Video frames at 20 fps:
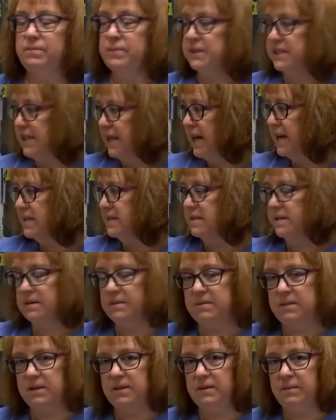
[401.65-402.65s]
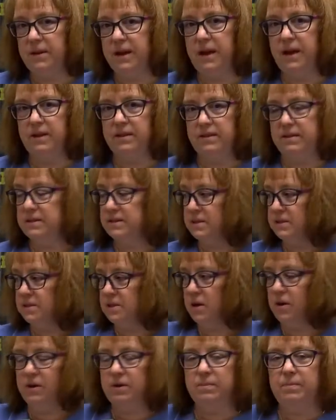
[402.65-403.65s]
potassium in their bath.
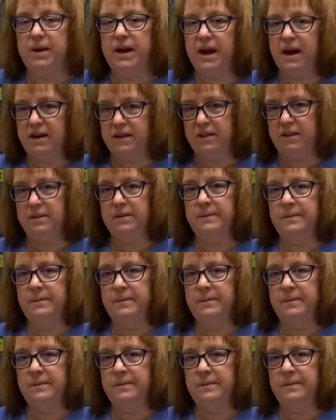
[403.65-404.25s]
It's called a bath.